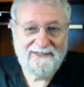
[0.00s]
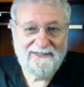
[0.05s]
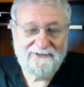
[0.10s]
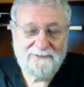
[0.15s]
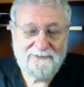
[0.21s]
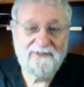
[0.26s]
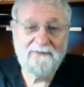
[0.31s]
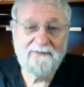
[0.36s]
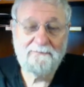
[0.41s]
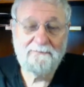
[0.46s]
it
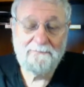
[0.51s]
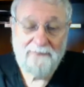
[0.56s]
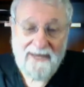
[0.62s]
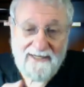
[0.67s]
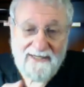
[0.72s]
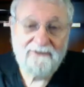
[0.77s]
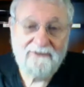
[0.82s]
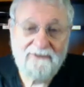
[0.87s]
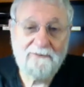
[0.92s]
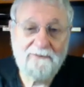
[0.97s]
gives me a
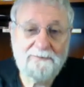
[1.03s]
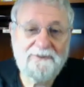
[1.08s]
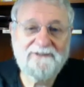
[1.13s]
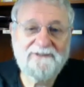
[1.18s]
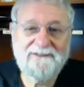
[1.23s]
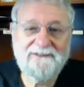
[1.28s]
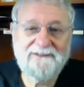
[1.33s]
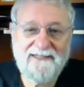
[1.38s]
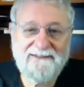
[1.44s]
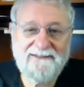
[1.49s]
better
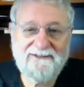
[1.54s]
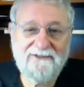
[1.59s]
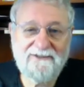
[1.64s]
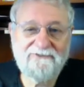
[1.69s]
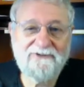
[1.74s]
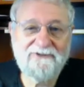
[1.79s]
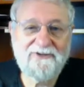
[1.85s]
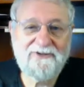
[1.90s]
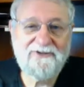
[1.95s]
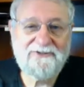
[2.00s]

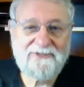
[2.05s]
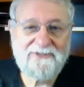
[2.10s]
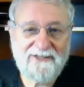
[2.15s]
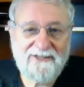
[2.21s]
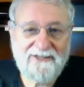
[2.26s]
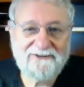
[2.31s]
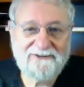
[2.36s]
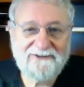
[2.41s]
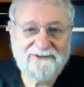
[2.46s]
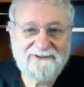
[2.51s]
appreciation for the
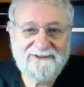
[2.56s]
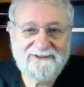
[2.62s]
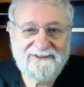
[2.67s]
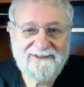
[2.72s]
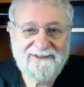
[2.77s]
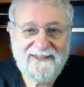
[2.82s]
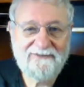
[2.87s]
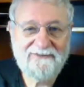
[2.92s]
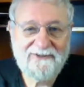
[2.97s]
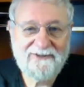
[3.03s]
skills
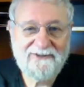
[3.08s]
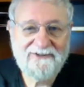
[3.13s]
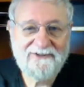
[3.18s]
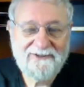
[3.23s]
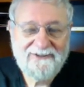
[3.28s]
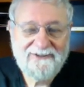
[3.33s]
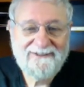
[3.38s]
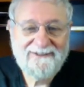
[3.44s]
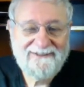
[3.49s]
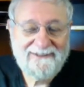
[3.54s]
of a
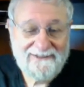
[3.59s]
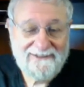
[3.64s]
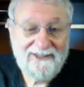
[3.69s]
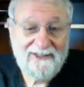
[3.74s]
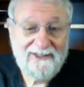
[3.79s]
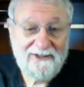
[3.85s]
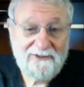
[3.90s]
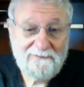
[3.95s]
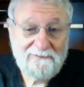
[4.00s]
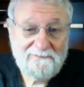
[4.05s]
good
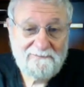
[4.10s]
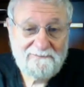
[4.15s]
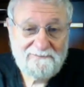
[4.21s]
designer.